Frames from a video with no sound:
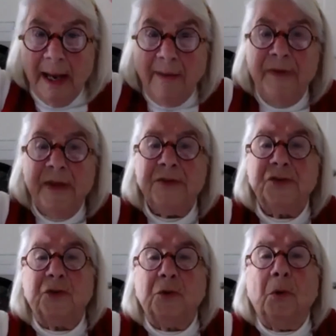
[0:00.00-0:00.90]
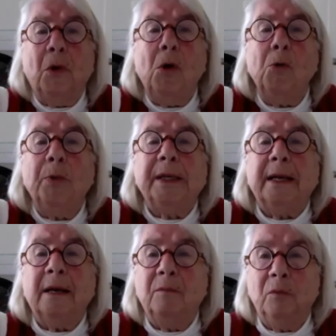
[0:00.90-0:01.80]
And this scroll would
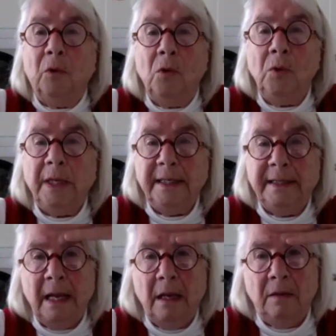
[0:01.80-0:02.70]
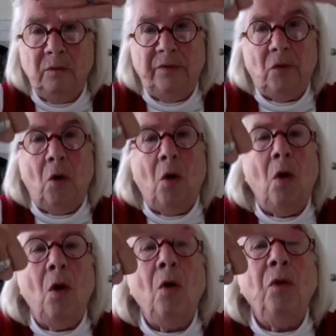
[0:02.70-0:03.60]
come rolling down with
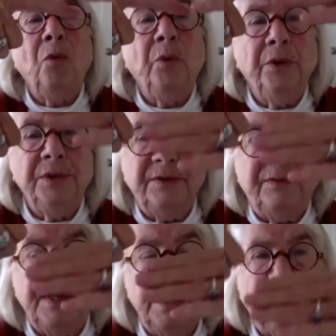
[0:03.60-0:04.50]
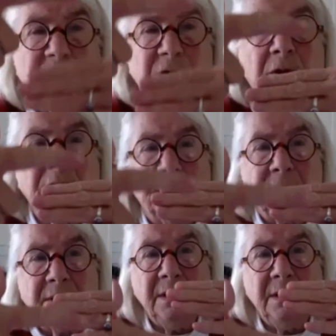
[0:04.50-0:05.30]
all the words of the Exultet,